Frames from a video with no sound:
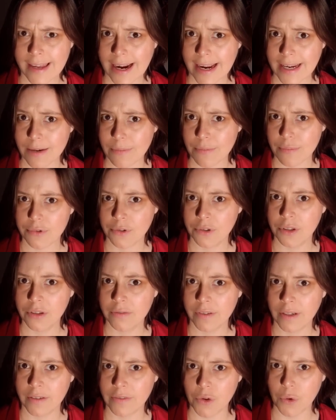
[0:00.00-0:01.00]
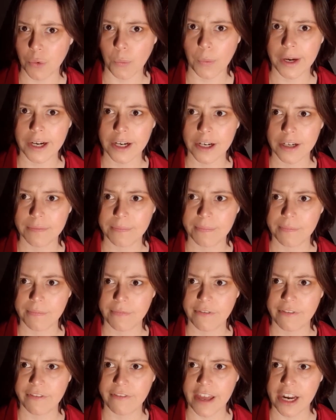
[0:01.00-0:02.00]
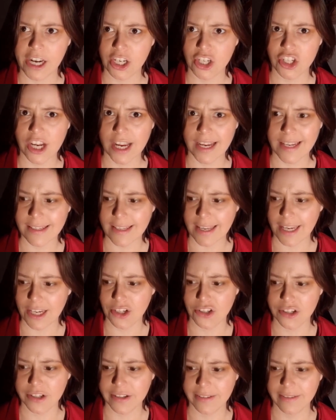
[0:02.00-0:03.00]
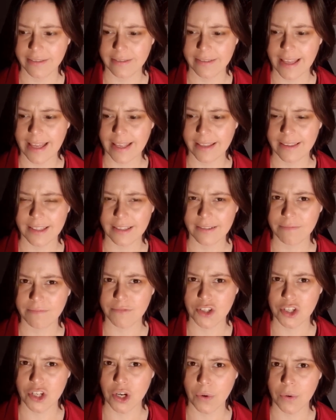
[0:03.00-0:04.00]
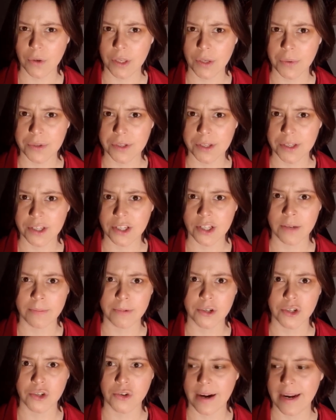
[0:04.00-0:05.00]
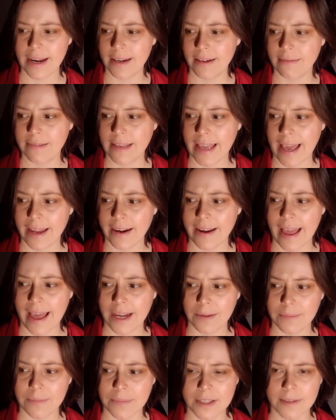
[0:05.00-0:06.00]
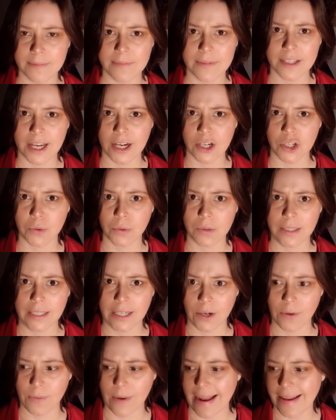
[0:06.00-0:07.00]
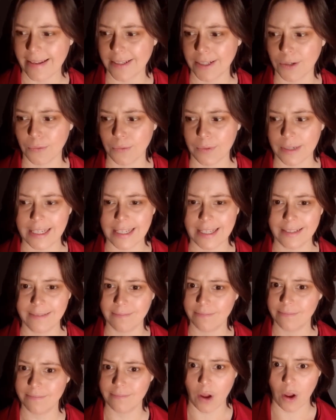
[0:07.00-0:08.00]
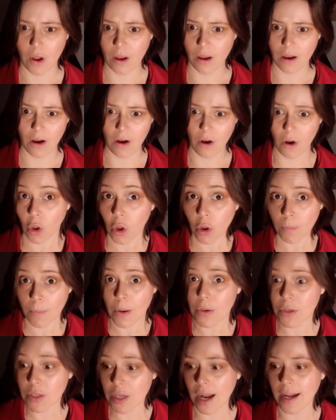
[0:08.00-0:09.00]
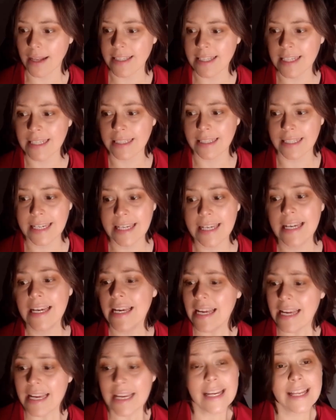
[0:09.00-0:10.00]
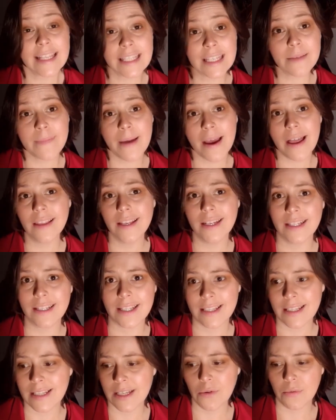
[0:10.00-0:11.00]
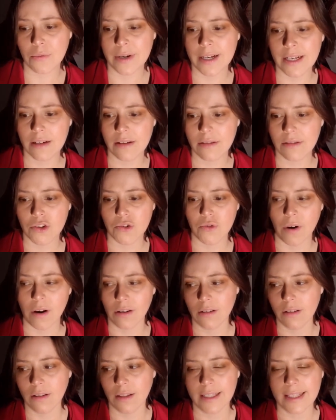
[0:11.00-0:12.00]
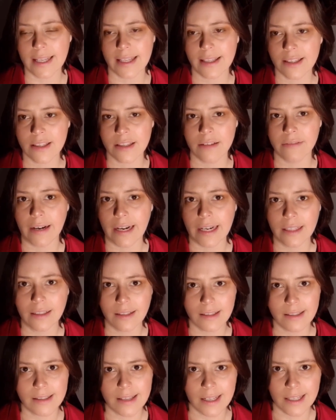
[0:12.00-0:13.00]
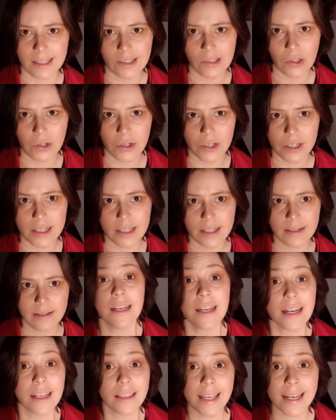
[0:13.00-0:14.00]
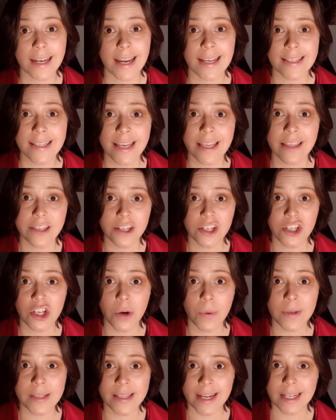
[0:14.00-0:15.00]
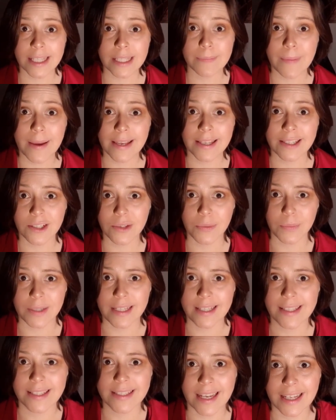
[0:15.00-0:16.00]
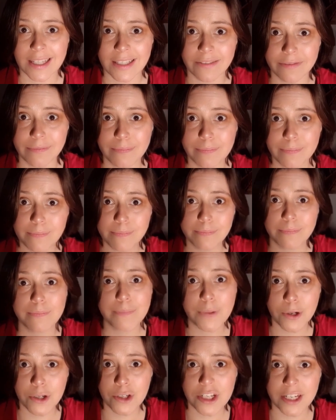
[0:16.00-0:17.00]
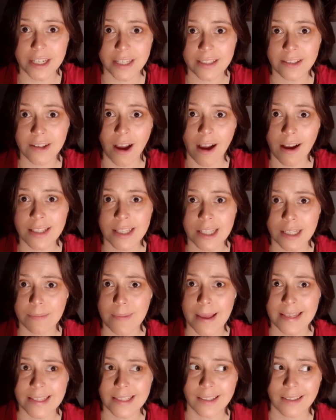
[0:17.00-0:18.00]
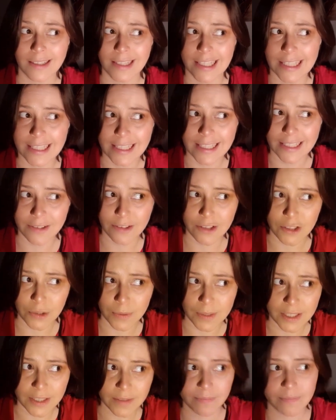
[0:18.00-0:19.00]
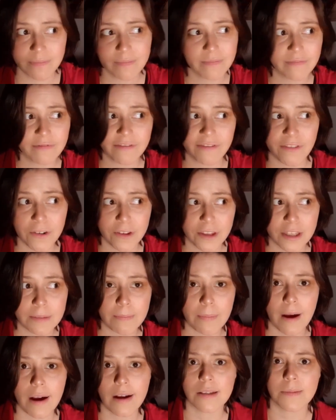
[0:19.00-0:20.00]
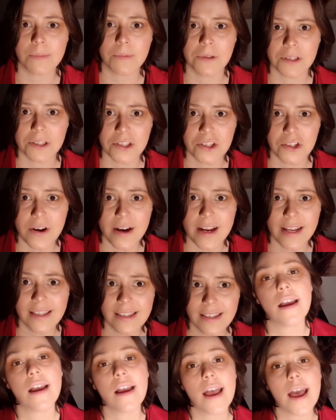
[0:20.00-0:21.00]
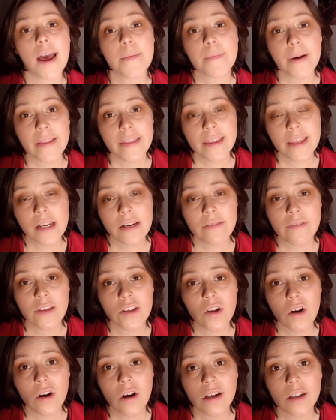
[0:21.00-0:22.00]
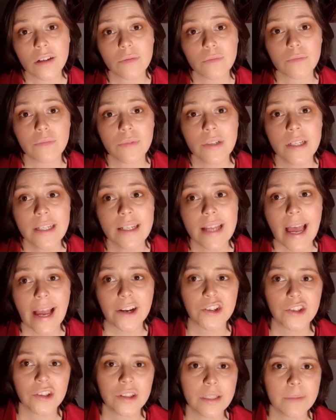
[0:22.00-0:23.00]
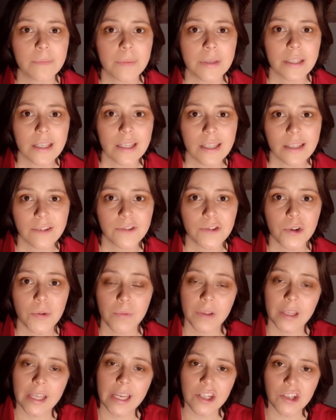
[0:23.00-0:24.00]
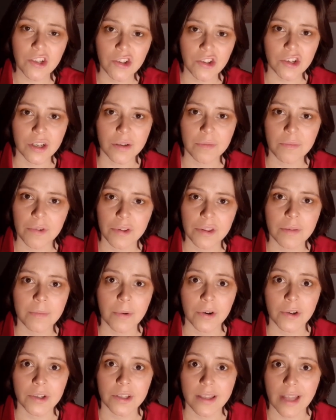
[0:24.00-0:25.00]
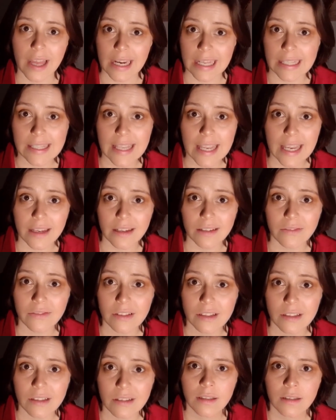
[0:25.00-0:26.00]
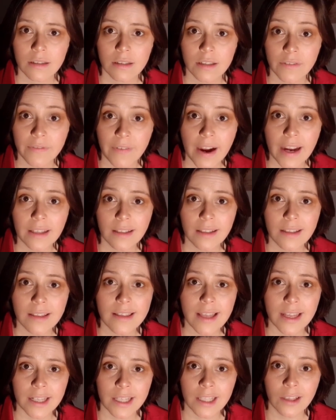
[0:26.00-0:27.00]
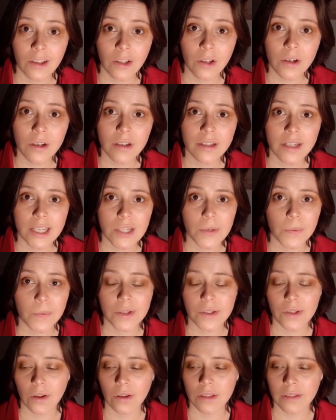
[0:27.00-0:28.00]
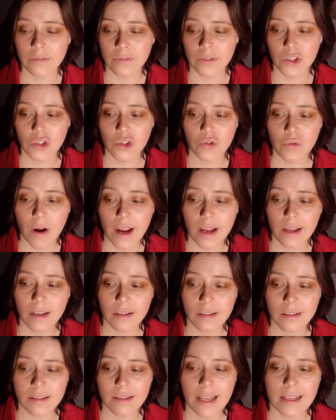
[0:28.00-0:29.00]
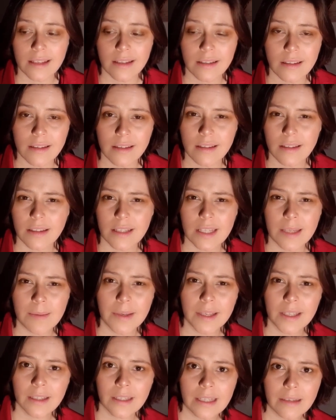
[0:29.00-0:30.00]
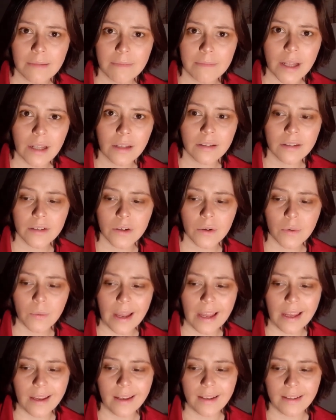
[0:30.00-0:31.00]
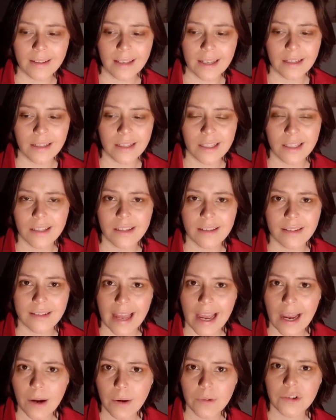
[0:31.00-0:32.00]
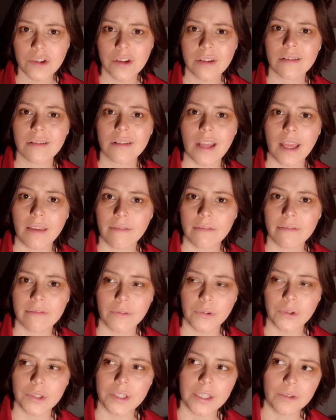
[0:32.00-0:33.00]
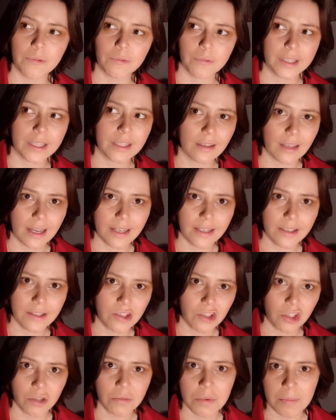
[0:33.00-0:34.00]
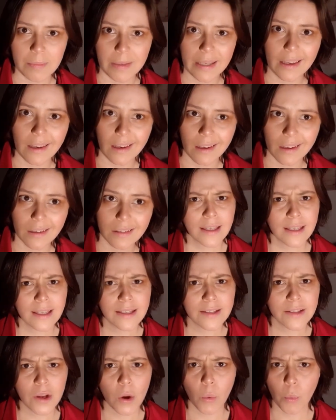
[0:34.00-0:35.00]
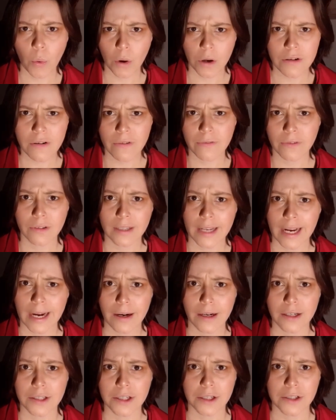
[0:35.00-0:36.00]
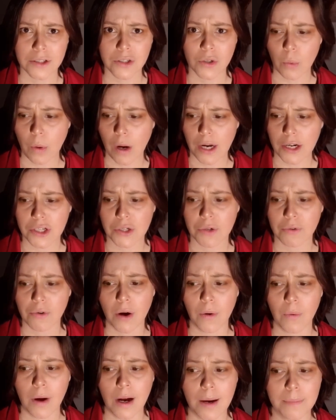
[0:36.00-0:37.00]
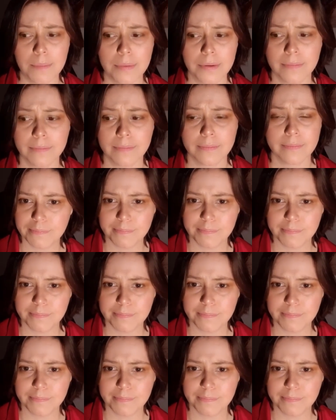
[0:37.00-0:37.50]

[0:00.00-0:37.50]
that I approve of the weird fetishization that the show uses to portray Cat Adams sexually harassing Reid almost constantly, it's compelling to see Reid struggle against the violence that he's learned. Like I said, the show is at its best when it's kind of pushing toxic masculinity to its furthest possible constraints. And by the end of this arc, Reid actually begins a relationship with the person that he saved. The violence that he learned as a result of his trials has seemingly melted away, and he's now just a fully realized human being. He's a wonderful character to watch grow up.